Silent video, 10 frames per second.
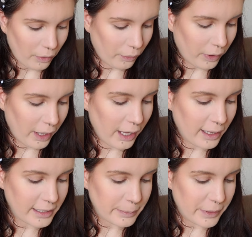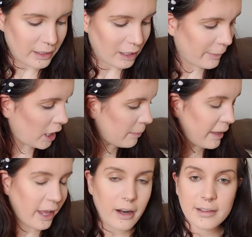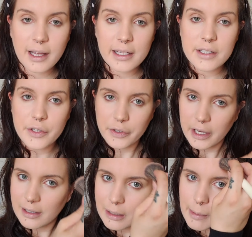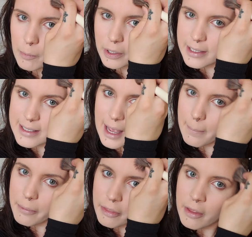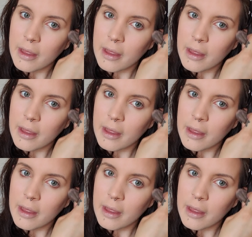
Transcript: Okay, I like to put a little bit on my hairline to create a little bit more depth,